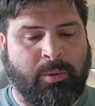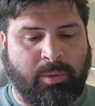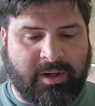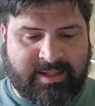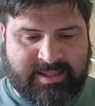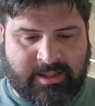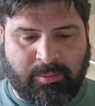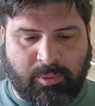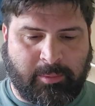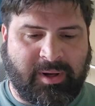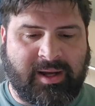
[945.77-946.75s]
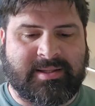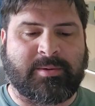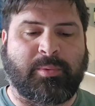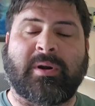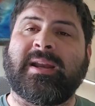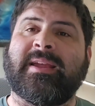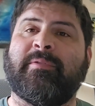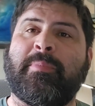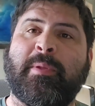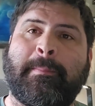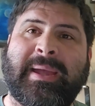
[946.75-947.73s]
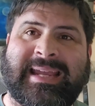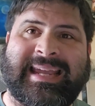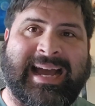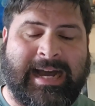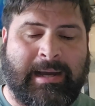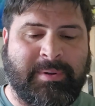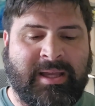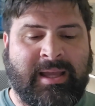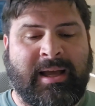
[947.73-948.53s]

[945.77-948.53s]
We're going to take a war boss, we're going to give him the big gob,